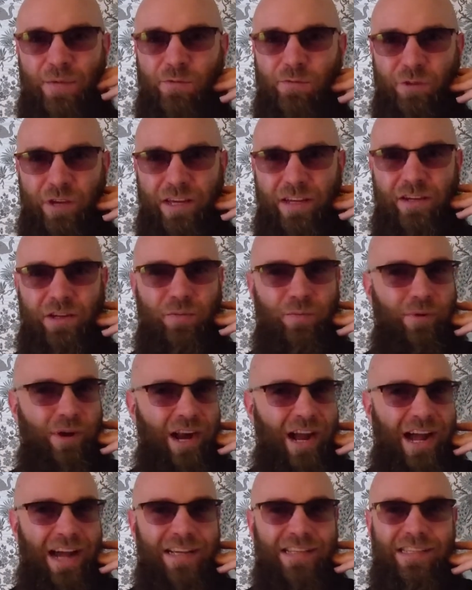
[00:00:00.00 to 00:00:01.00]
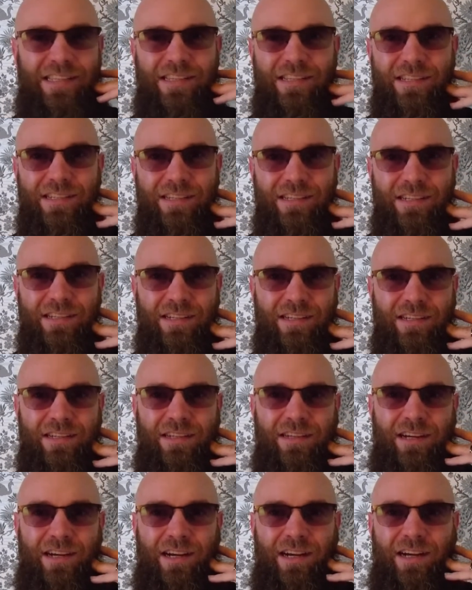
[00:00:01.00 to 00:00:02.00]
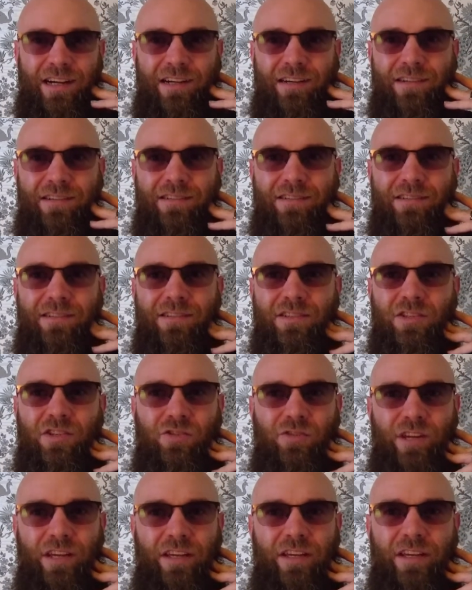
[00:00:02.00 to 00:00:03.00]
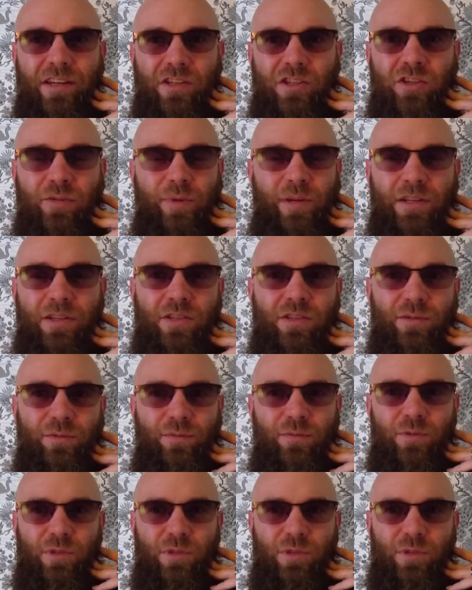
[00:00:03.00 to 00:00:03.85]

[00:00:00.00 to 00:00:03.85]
wind, brass, string instruments.